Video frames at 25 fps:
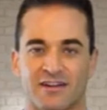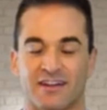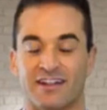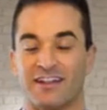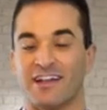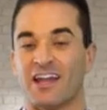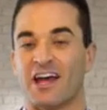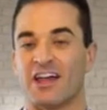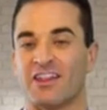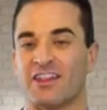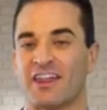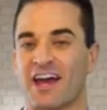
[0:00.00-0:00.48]

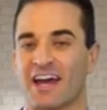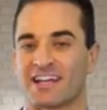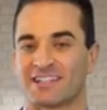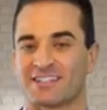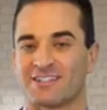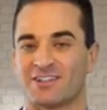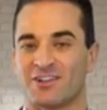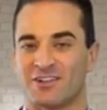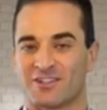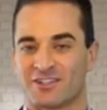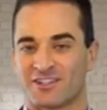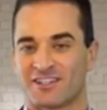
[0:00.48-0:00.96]
Now, that's
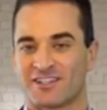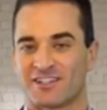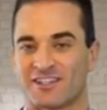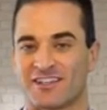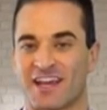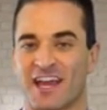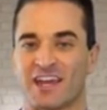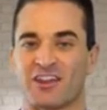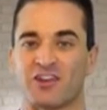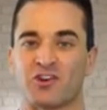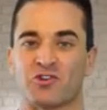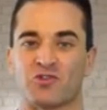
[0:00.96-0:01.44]
not to
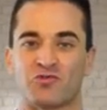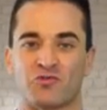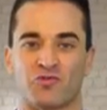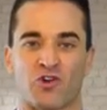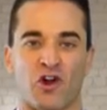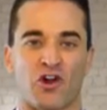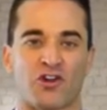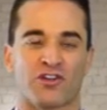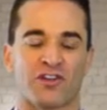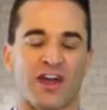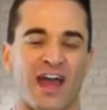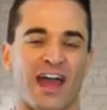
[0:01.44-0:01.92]
say that
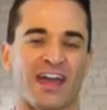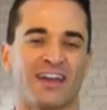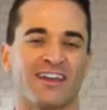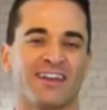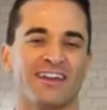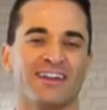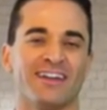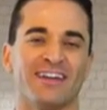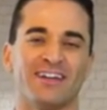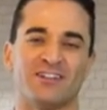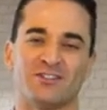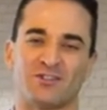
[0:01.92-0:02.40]
growth
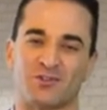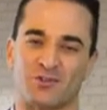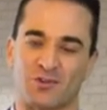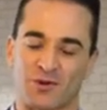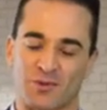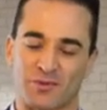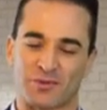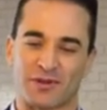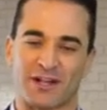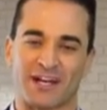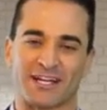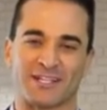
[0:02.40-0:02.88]
hacking is a
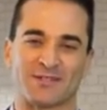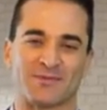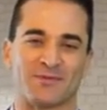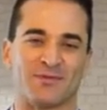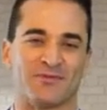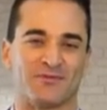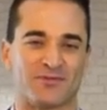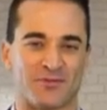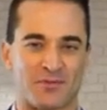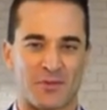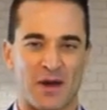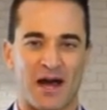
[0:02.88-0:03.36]

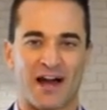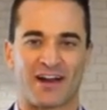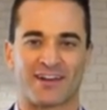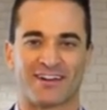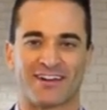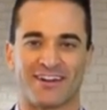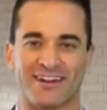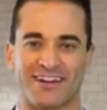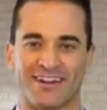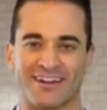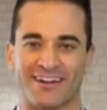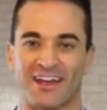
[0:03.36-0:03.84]
replacement for
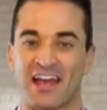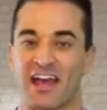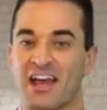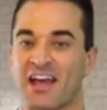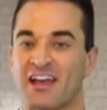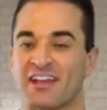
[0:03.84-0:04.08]
marketing.